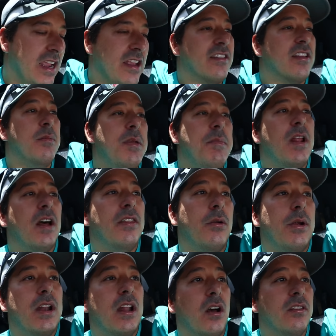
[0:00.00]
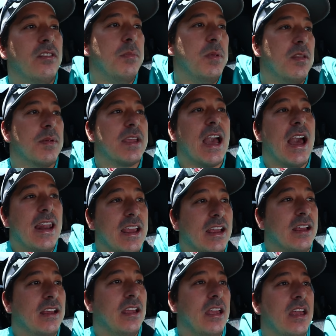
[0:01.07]
He's gonna meet me on there right now to meet the mechanic,
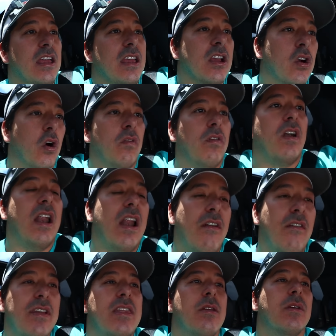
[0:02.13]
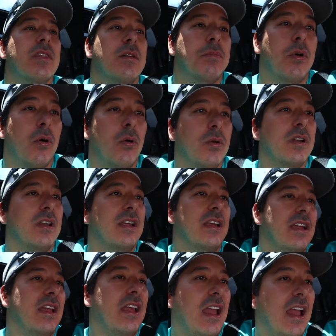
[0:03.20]
go over everything with the boat,
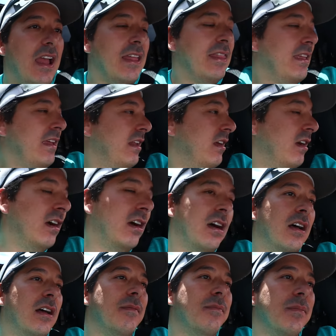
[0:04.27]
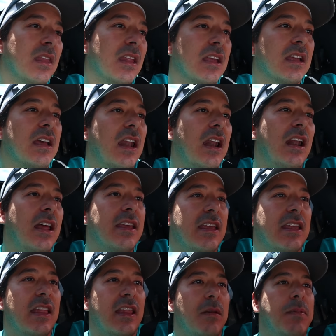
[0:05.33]
and then kind of like
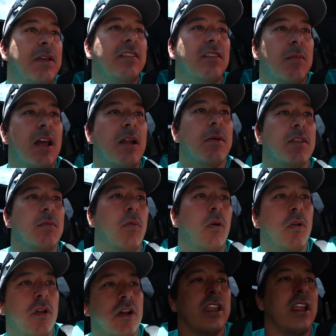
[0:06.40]
get the peace of mind about the motor,